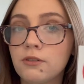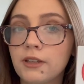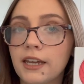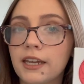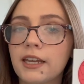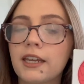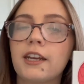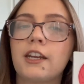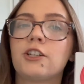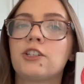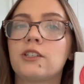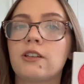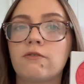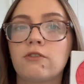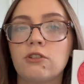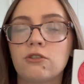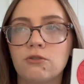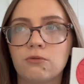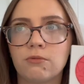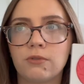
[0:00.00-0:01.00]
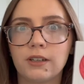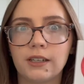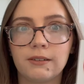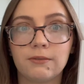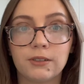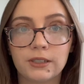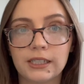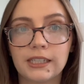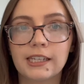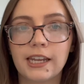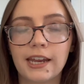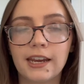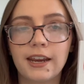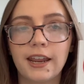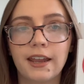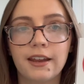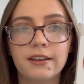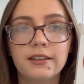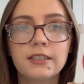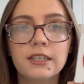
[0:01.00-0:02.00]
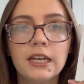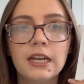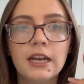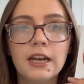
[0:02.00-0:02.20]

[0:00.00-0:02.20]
like it. I just have to use a really, really light hand.